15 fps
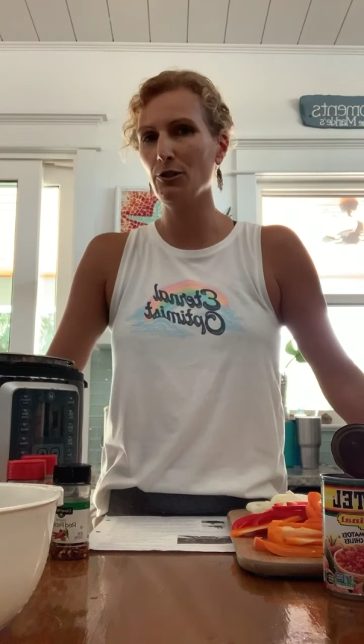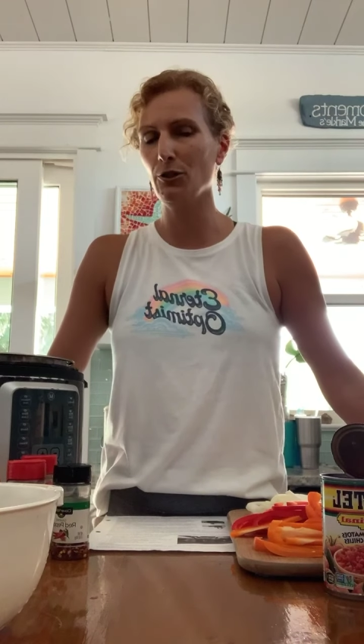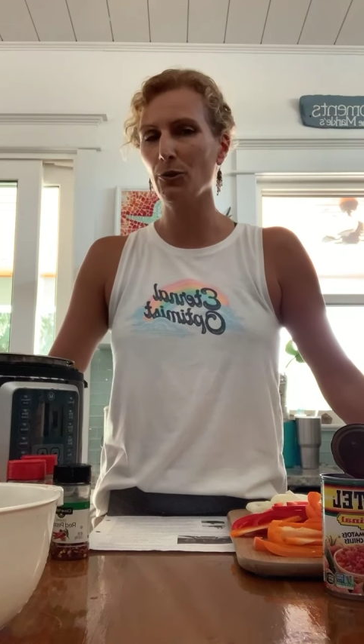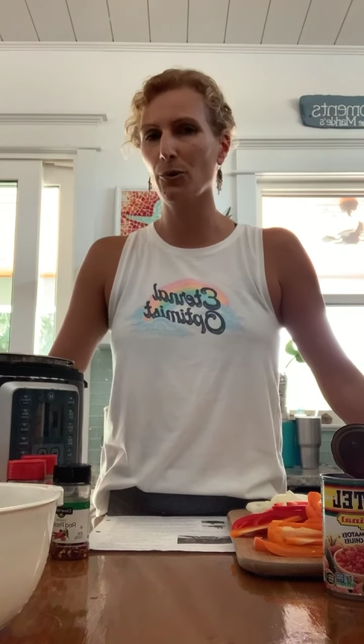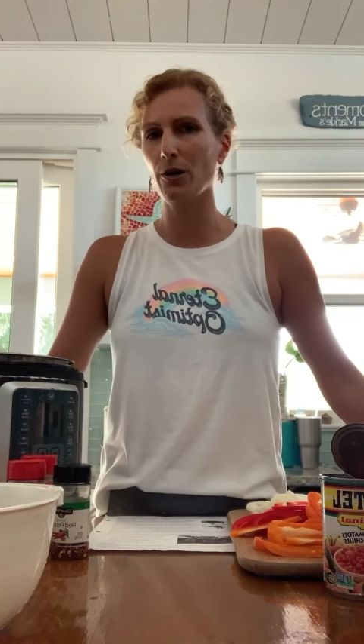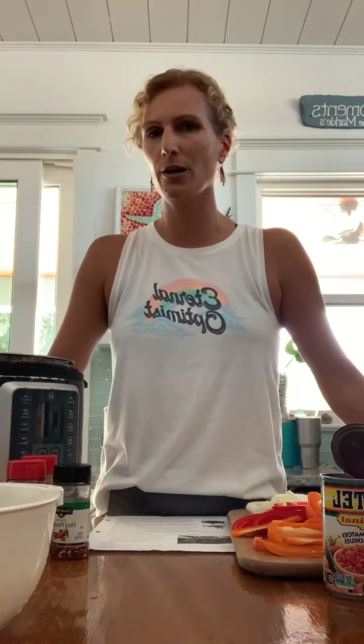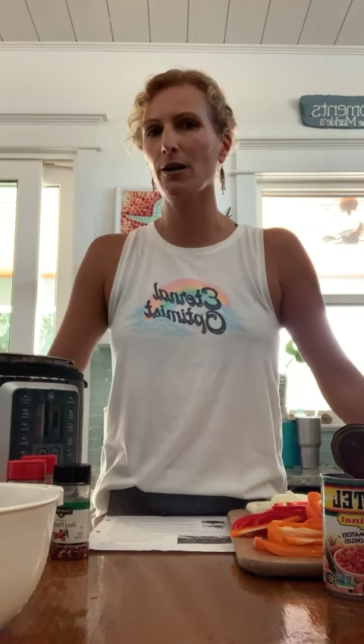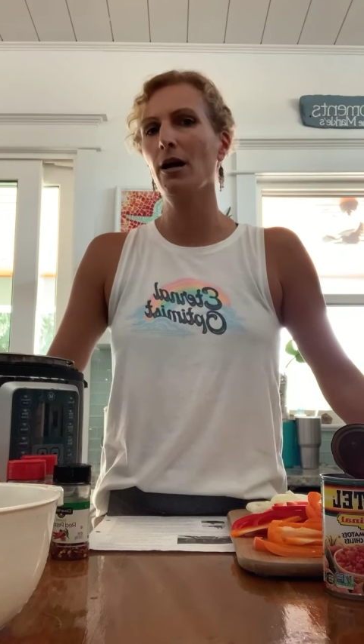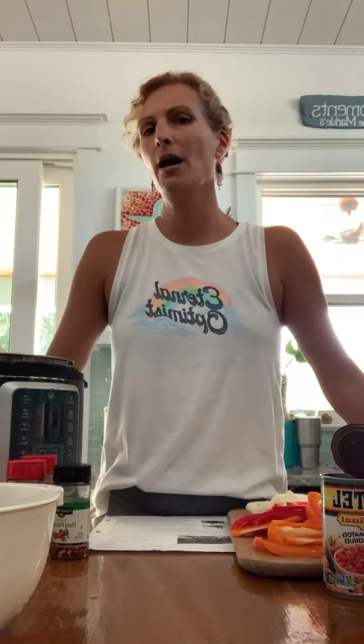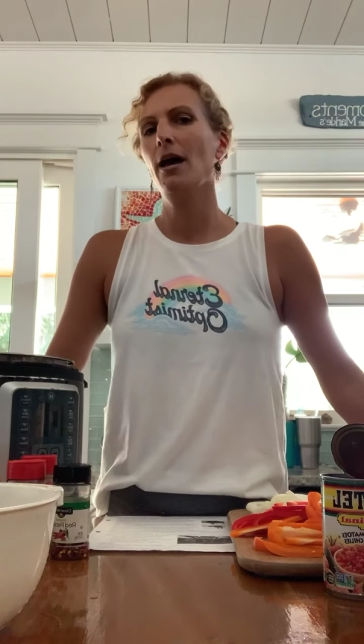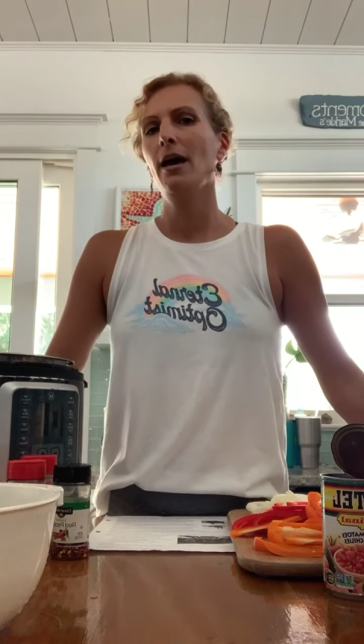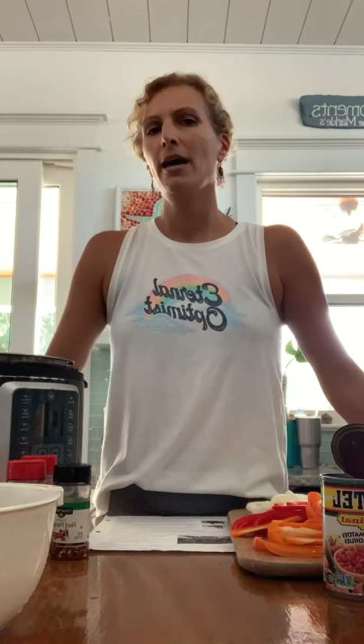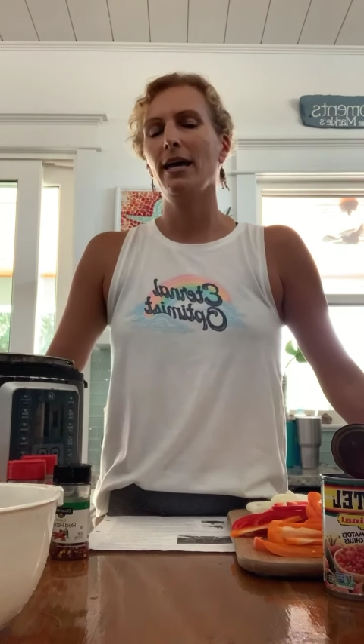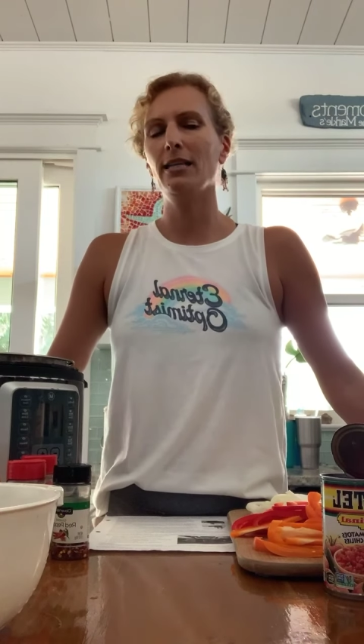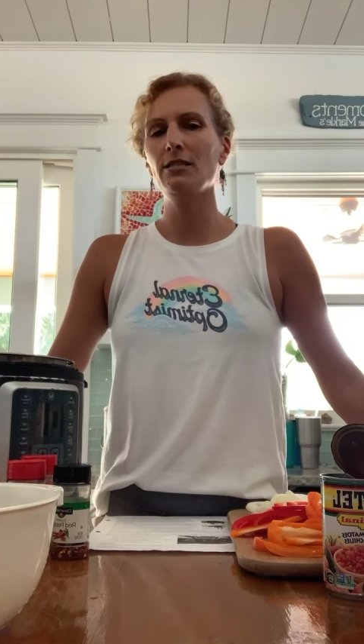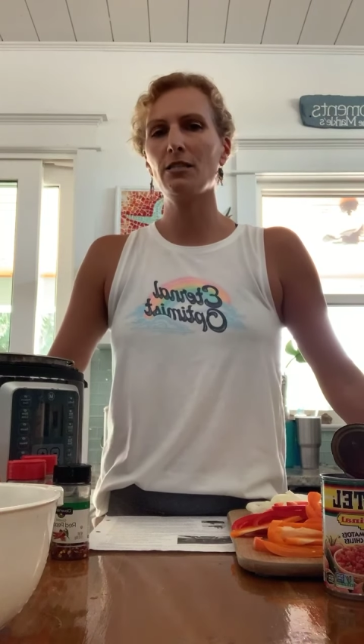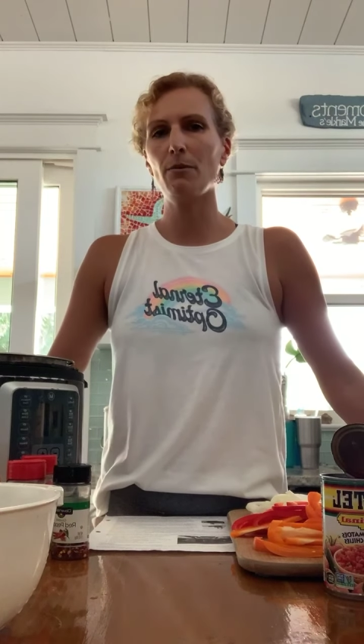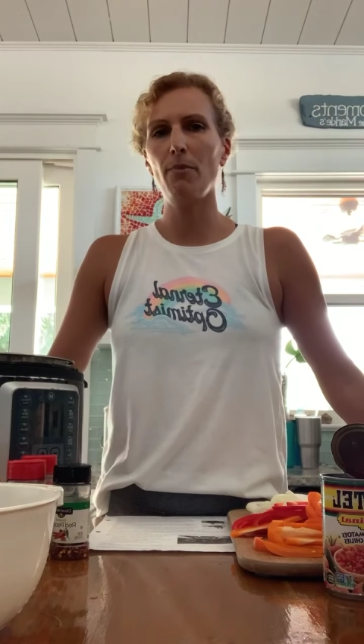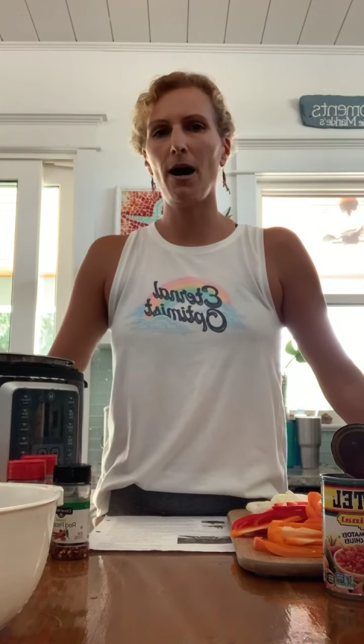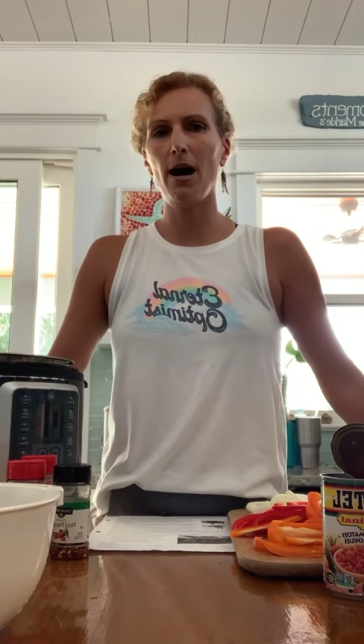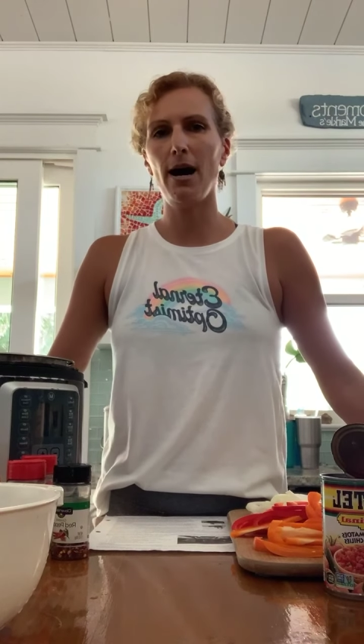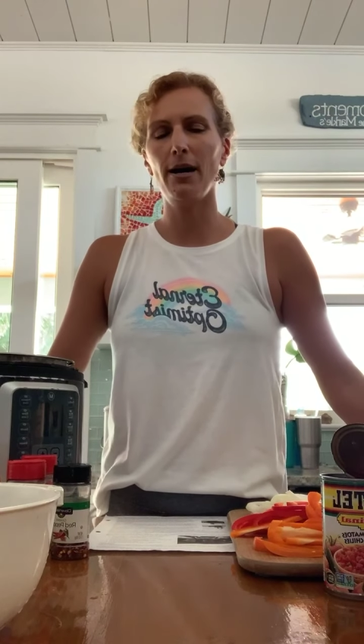your
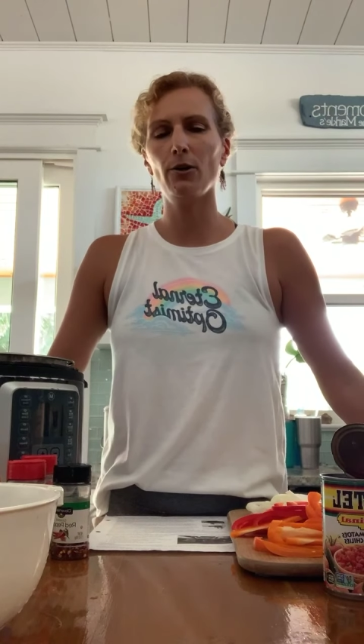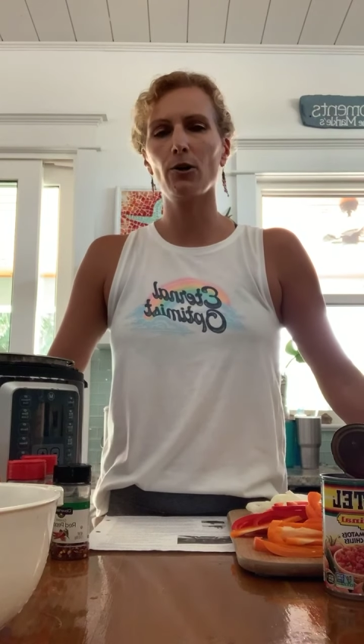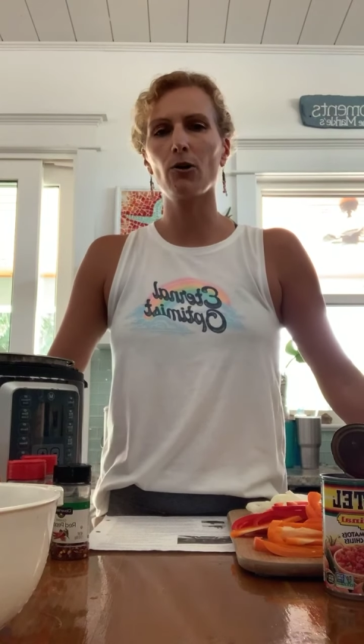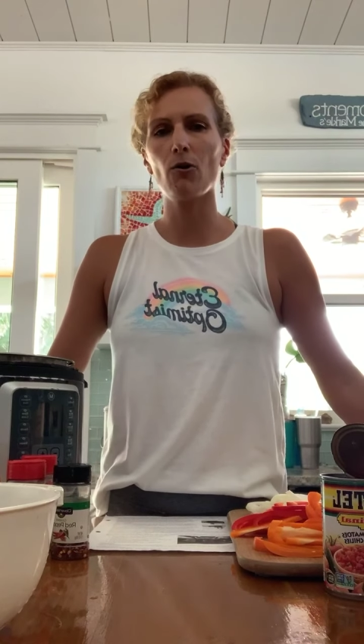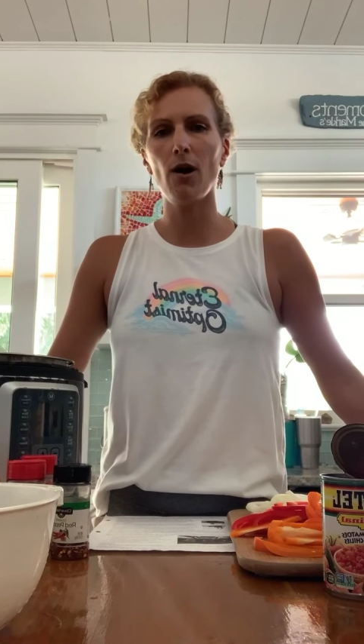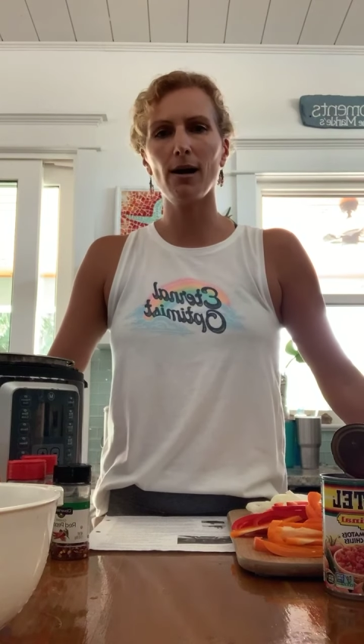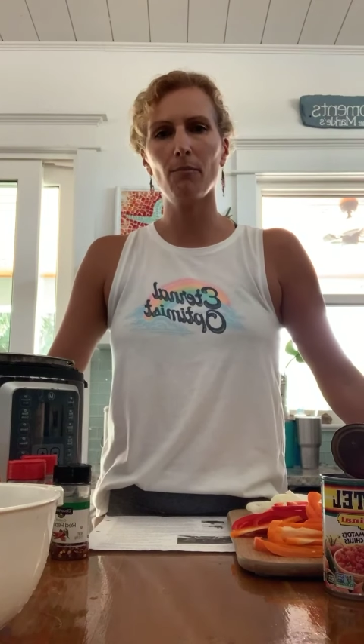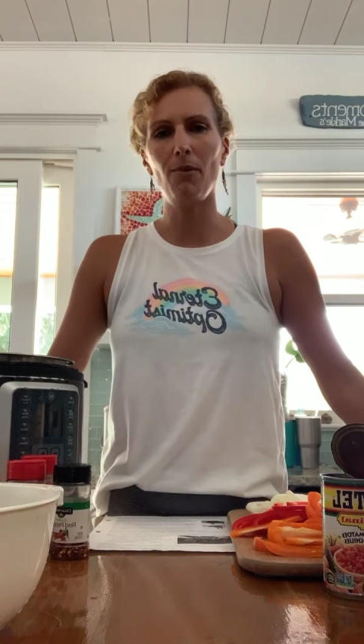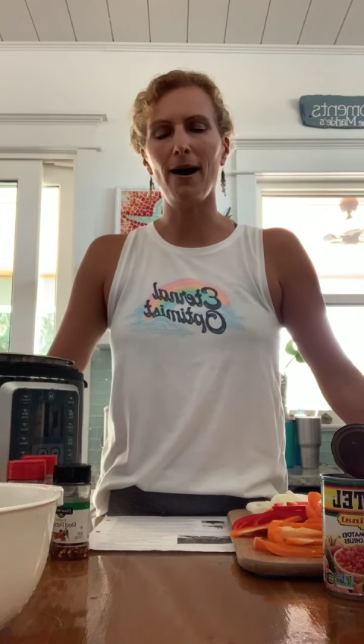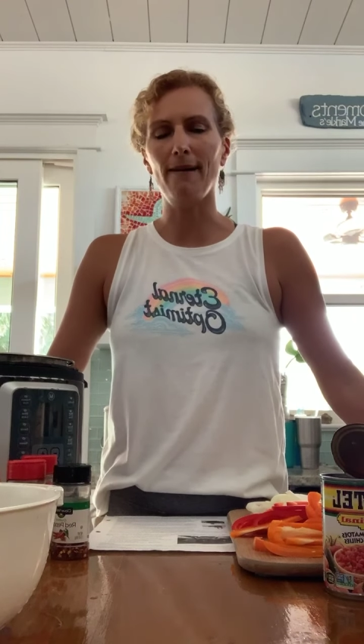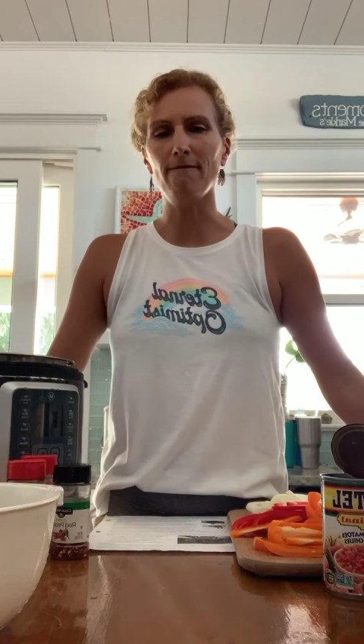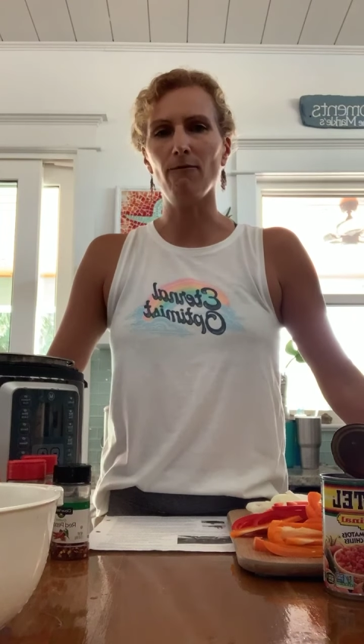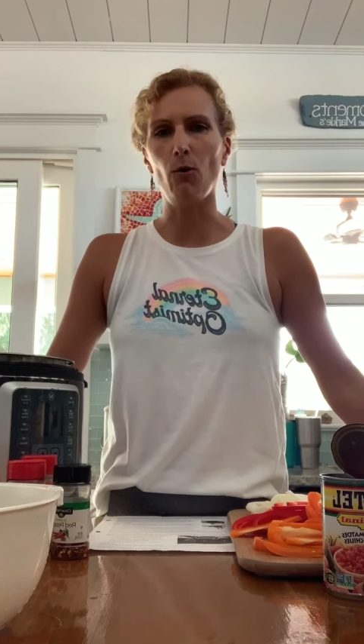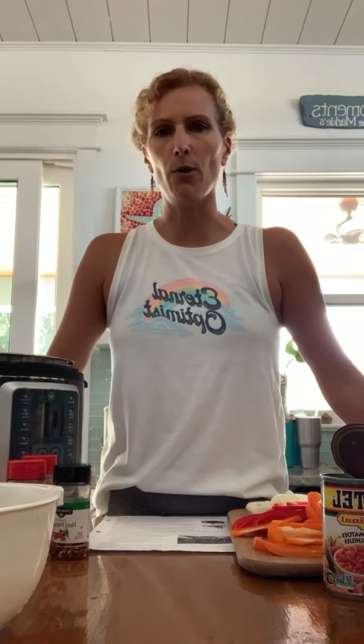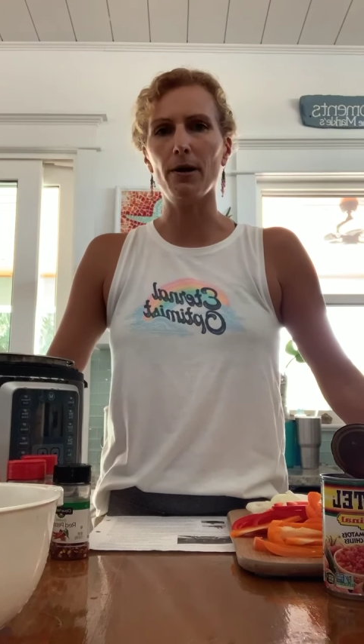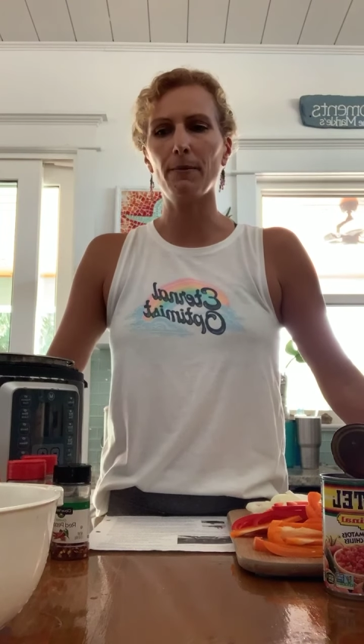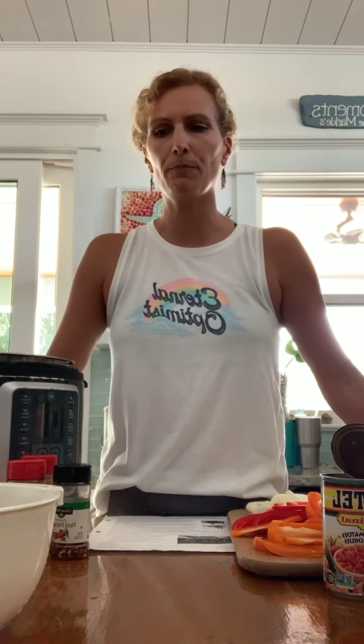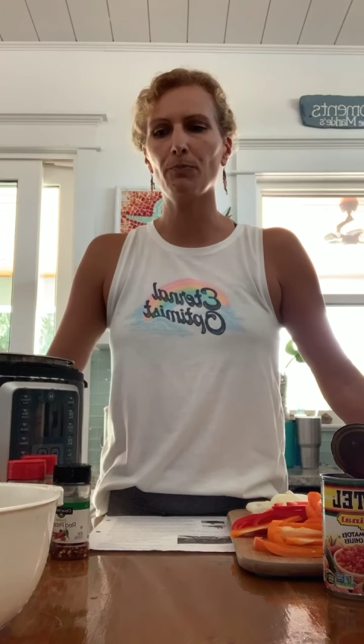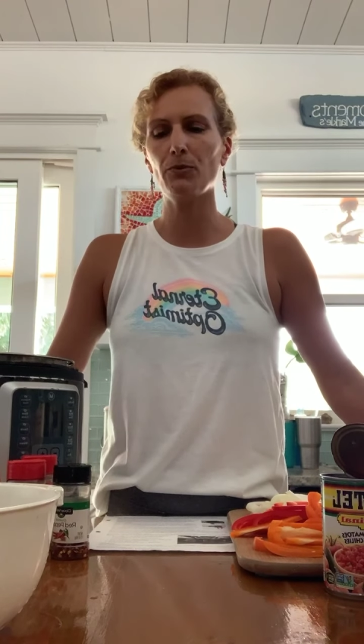Instapot or Crock-Pot for.